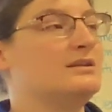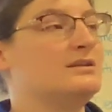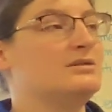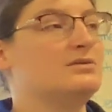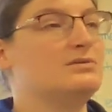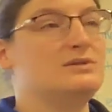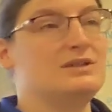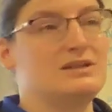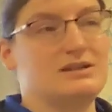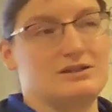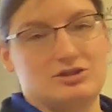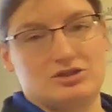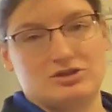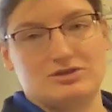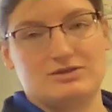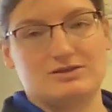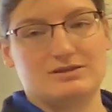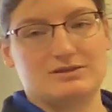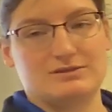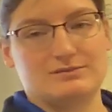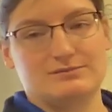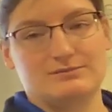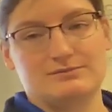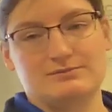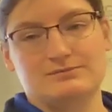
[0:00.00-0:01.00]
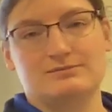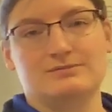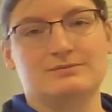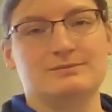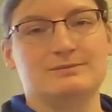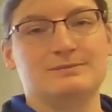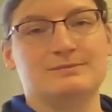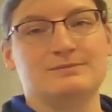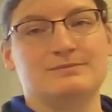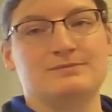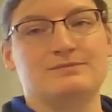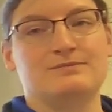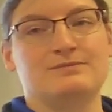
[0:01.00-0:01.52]
into tangent.
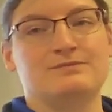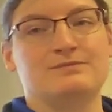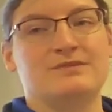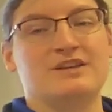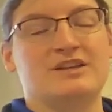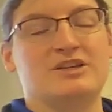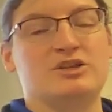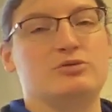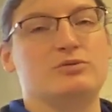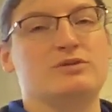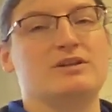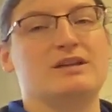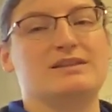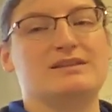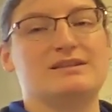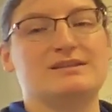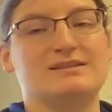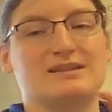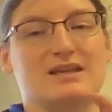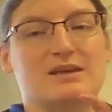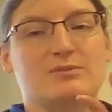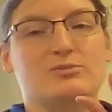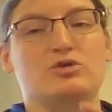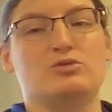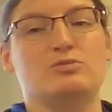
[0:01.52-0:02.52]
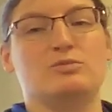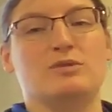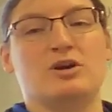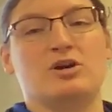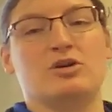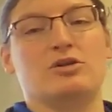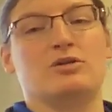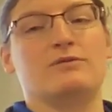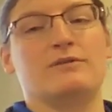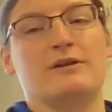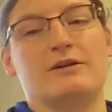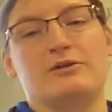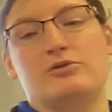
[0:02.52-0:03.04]
And you would get the same
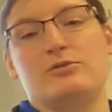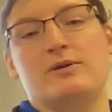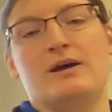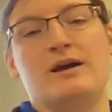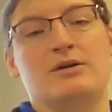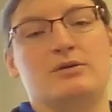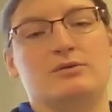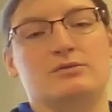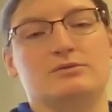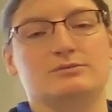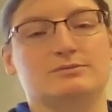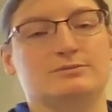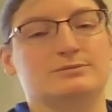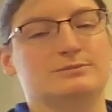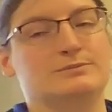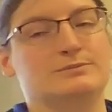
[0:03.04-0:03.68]
numerical value out.